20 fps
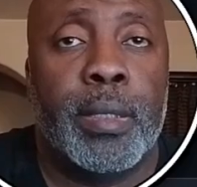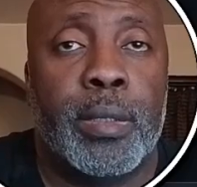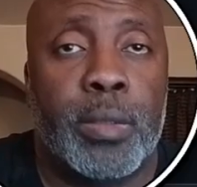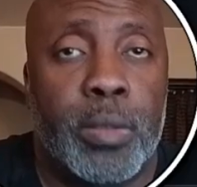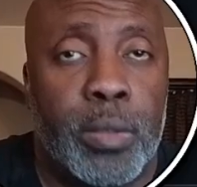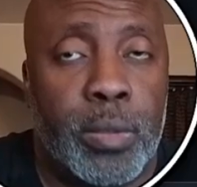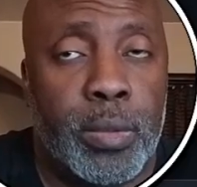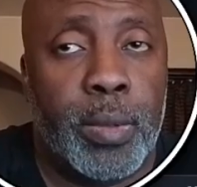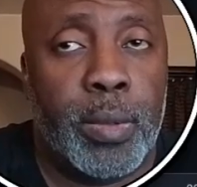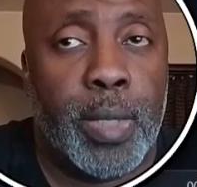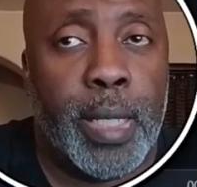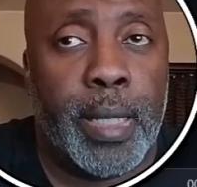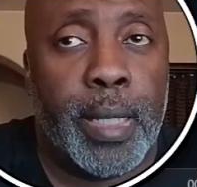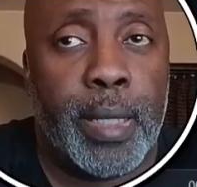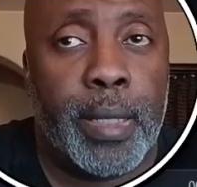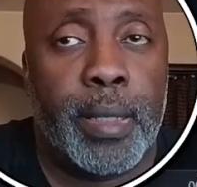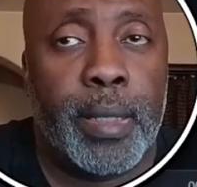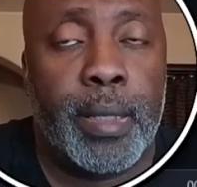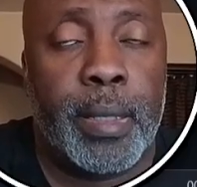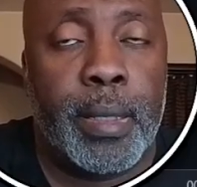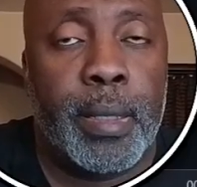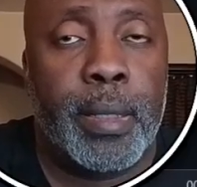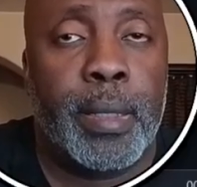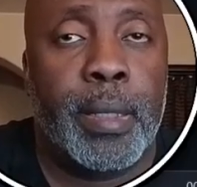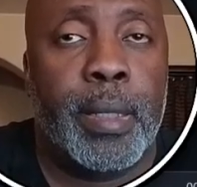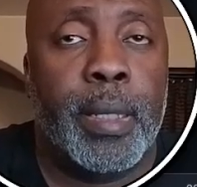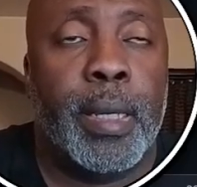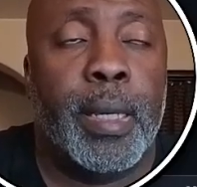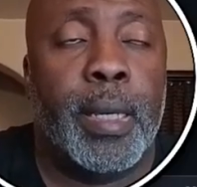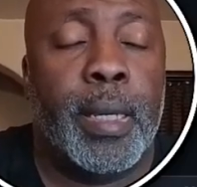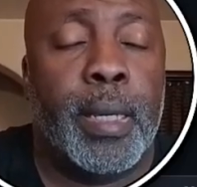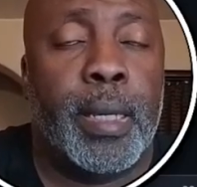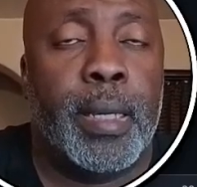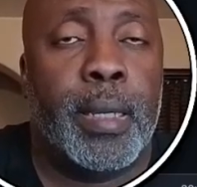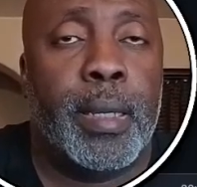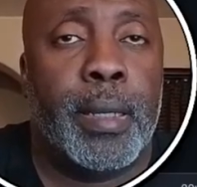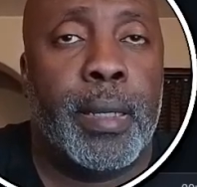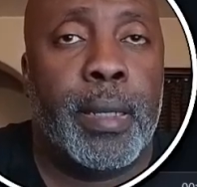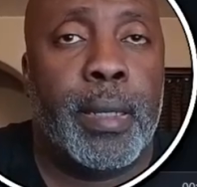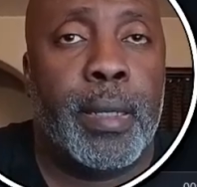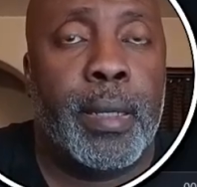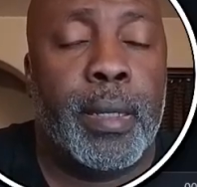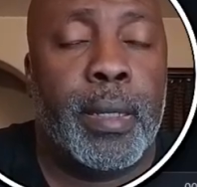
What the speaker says: do like and